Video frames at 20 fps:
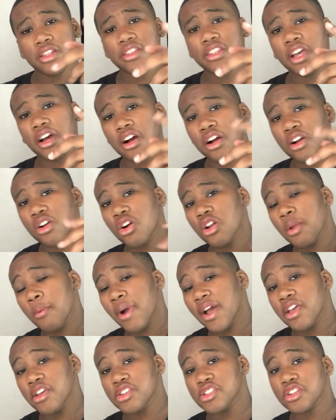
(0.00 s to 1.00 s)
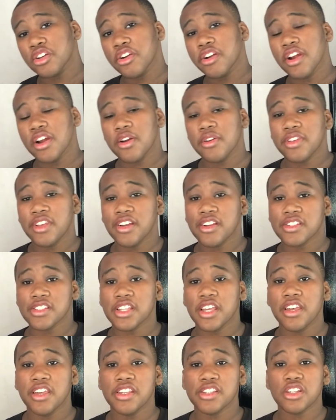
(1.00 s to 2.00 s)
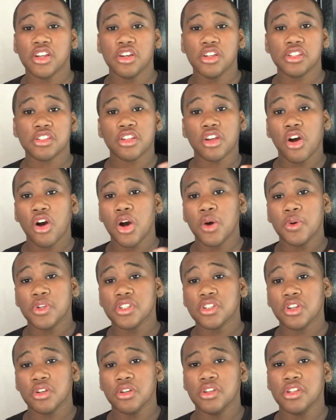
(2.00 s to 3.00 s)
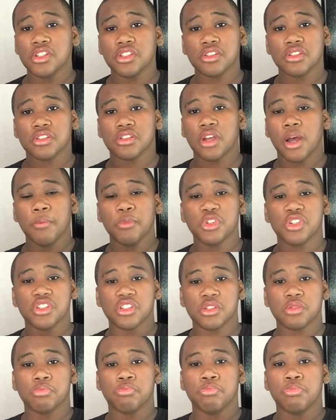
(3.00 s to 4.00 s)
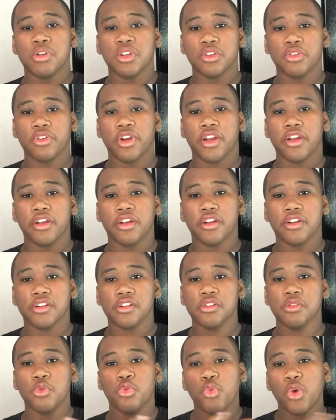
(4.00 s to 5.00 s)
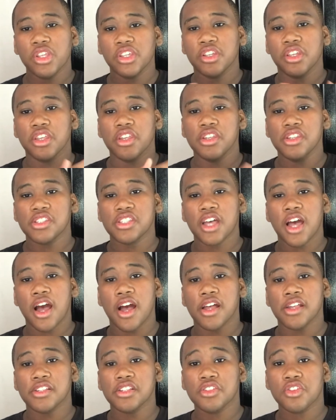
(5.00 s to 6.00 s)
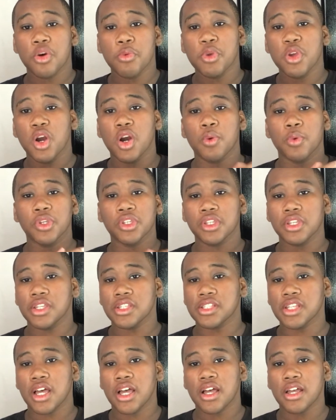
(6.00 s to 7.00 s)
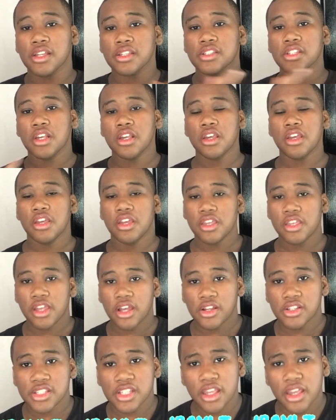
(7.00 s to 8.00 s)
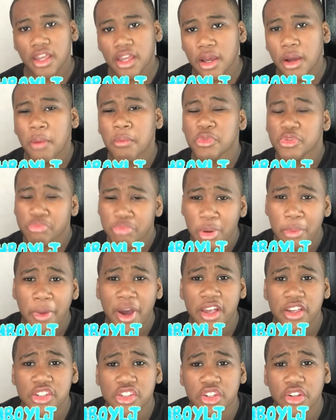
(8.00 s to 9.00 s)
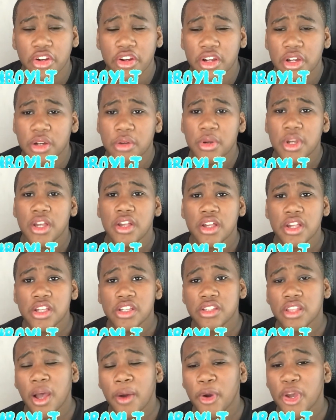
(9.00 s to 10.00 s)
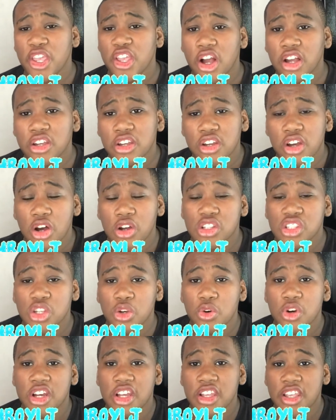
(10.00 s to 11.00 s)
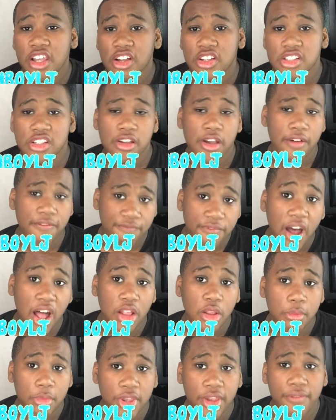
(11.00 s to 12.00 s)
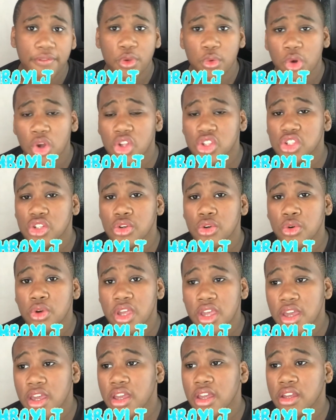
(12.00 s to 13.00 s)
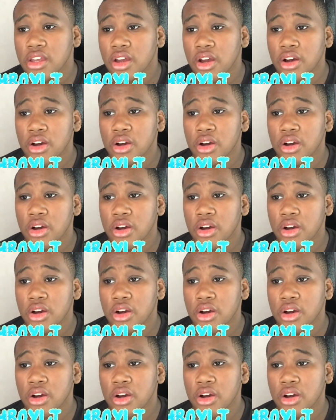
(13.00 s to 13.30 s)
go to my Instagram, you know what I'm saying? It's always, I'm gonna just put it right here, one of these sides. It's gonna be on one of these sides, you know what I'm saying? I'm gonna put my Instagram, that way y'all can go to it, you know what I'm saying? Follow me if you want to, and,